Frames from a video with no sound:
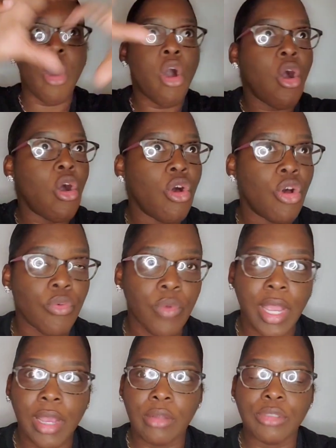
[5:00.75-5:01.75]
all
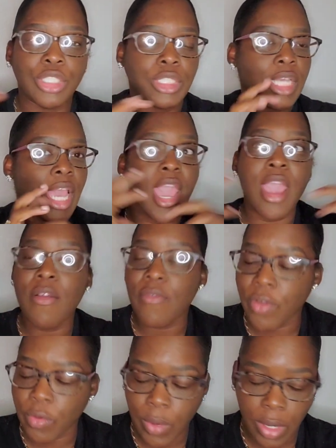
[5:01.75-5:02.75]
around, just
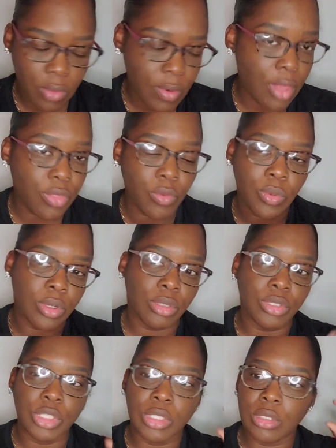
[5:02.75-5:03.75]
everywhere around the
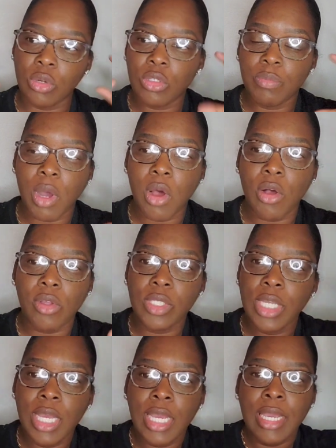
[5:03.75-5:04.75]
world, just those balls
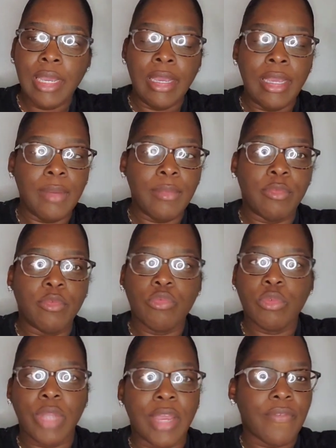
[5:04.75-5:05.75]

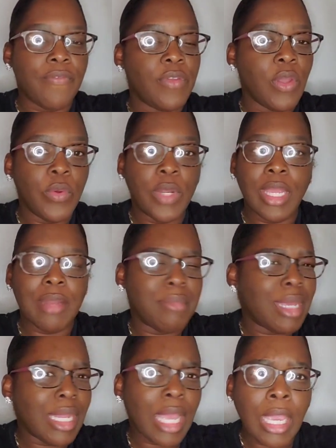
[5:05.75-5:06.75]
like floating in
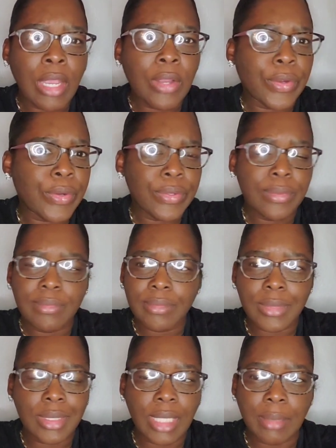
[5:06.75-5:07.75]
midair,
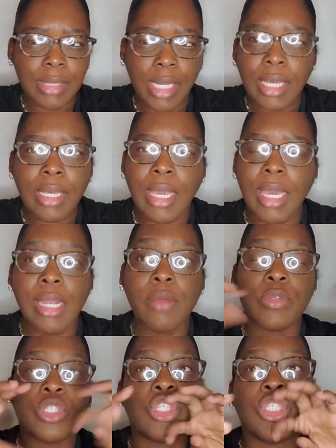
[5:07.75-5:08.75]
seemed like, and it
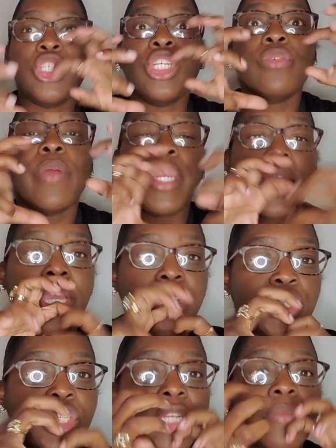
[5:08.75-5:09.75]
was just generating
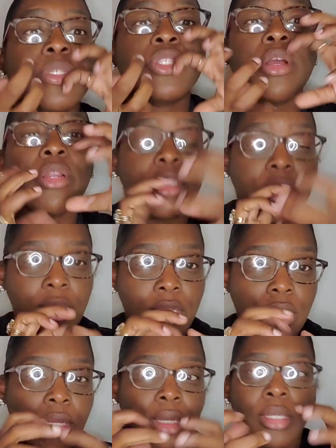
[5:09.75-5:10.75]
energy, and it was starting to
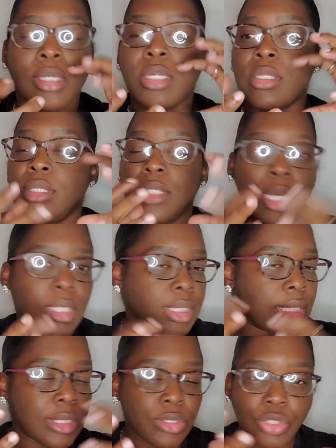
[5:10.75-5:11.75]

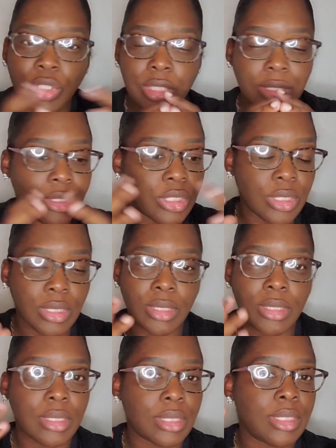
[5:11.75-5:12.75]
conduct energy, and
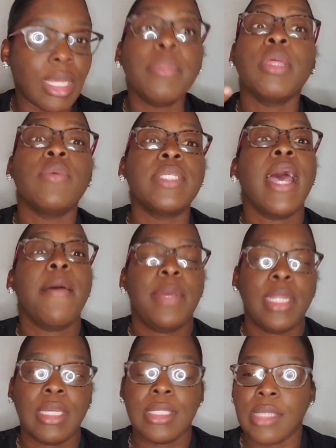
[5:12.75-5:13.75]
just something was
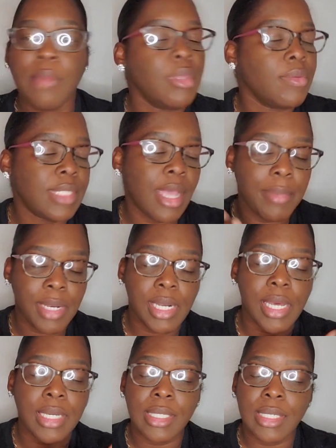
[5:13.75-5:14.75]
happening.
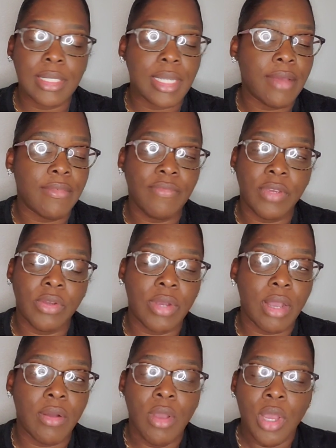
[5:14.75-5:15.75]
I could not figure
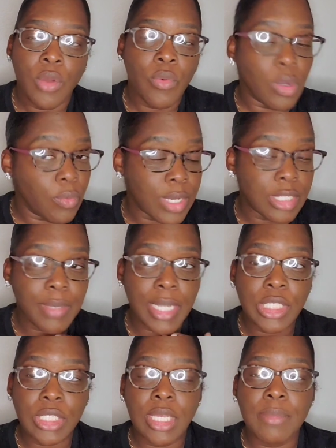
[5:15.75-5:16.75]
out what it was, but I
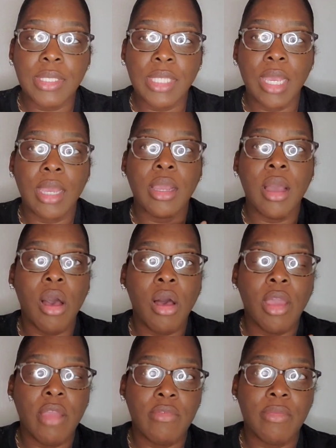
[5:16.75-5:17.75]
just kept saying,
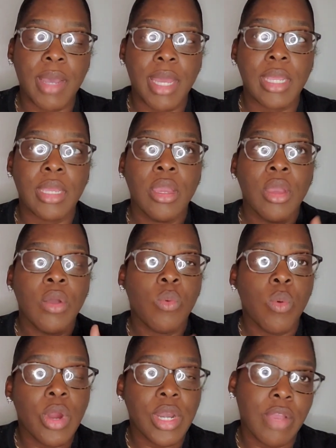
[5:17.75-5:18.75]
call everybody,
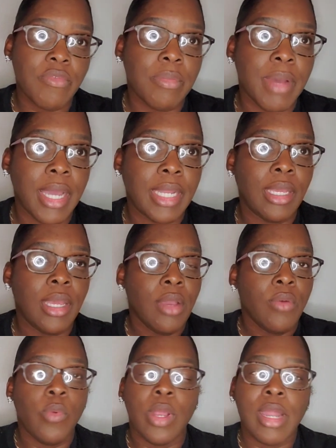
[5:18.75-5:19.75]
warn everybody,
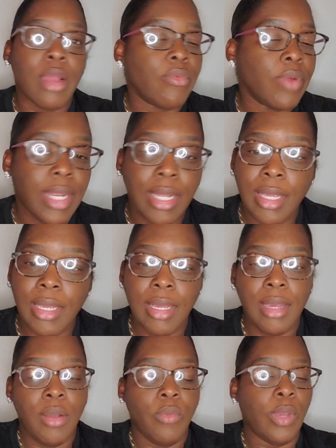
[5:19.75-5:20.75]
we're not ready,
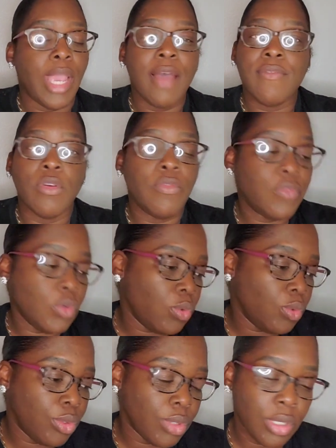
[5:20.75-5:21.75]
we have no
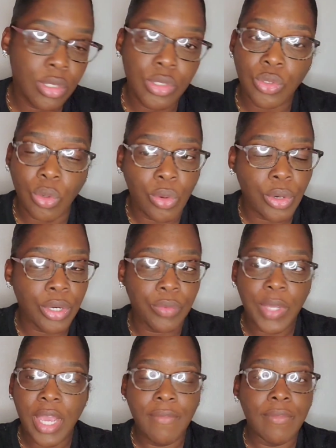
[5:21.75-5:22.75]
food stored,
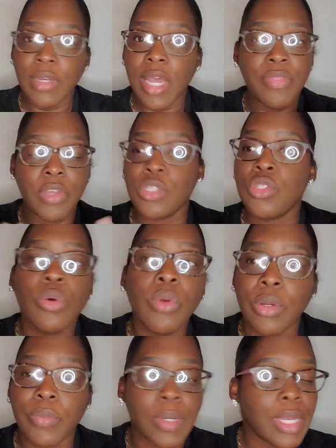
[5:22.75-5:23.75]
we have nothing
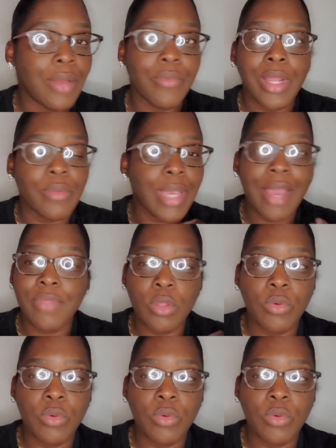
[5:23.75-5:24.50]
stored, we're not ready, I